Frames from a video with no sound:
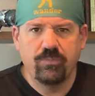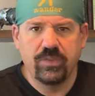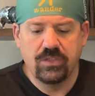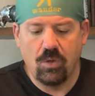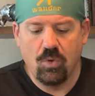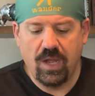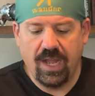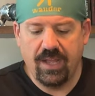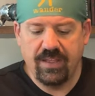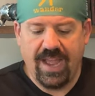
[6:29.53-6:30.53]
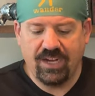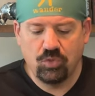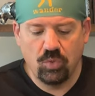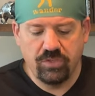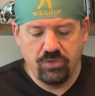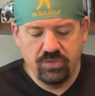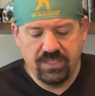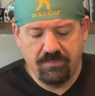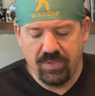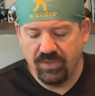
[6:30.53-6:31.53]
so uh, actual
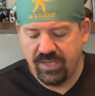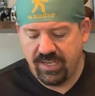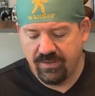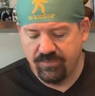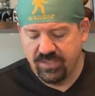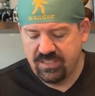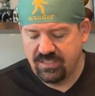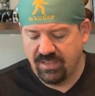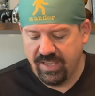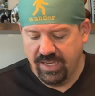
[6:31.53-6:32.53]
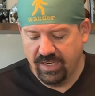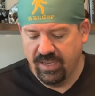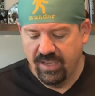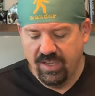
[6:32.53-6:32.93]
usability of the sling,